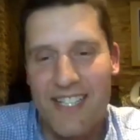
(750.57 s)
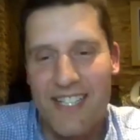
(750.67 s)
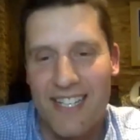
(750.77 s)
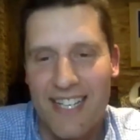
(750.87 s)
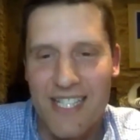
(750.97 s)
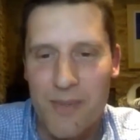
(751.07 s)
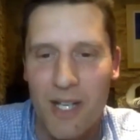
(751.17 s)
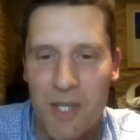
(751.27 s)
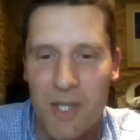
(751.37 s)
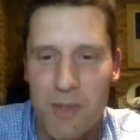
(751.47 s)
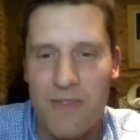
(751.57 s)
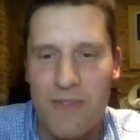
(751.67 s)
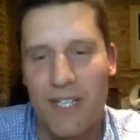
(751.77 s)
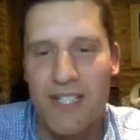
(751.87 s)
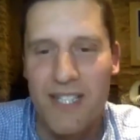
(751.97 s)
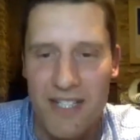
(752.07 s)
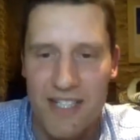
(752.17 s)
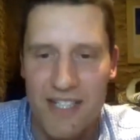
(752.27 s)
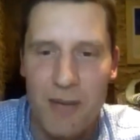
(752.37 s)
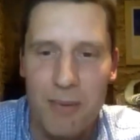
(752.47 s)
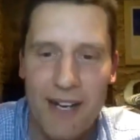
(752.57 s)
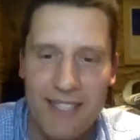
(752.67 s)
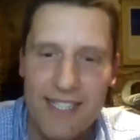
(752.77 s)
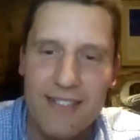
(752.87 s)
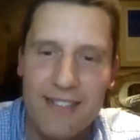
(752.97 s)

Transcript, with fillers: yes as well because we've got some really good surgeons in our practice.